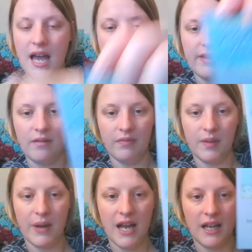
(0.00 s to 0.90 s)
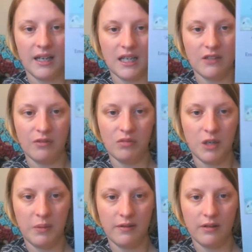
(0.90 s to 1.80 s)
And then the bag is from
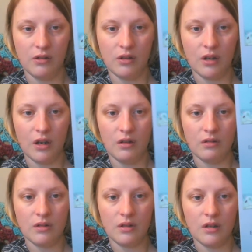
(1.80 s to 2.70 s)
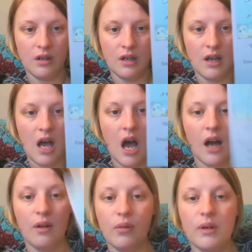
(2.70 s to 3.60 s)
Jibbyroo Sews.
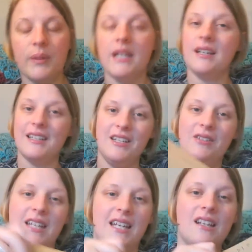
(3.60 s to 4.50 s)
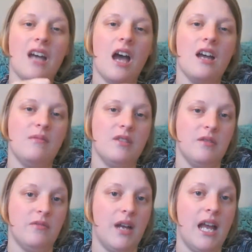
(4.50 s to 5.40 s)
I will be including
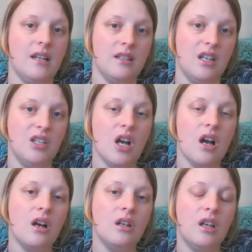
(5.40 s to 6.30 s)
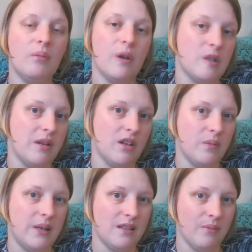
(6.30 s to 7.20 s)
some of my hand-dyed yarn and possibly other
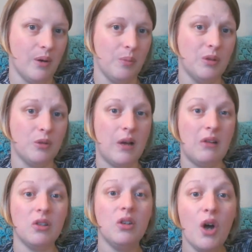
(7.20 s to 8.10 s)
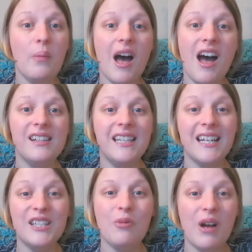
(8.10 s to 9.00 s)
bits and bobs as well. So come on,
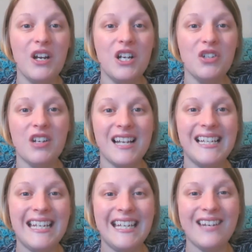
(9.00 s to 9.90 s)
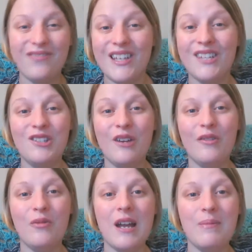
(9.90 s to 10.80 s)
get to 100 and I can give this stuff
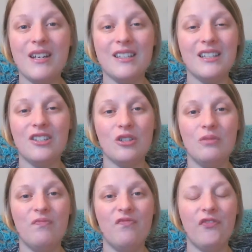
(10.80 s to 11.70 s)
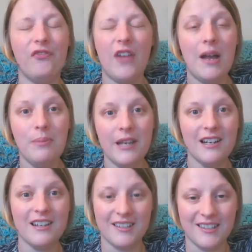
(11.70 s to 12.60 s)
away, because it's just
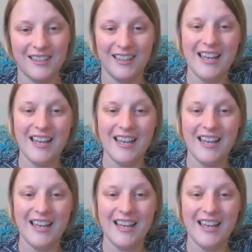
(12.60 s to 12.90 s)
fabulous.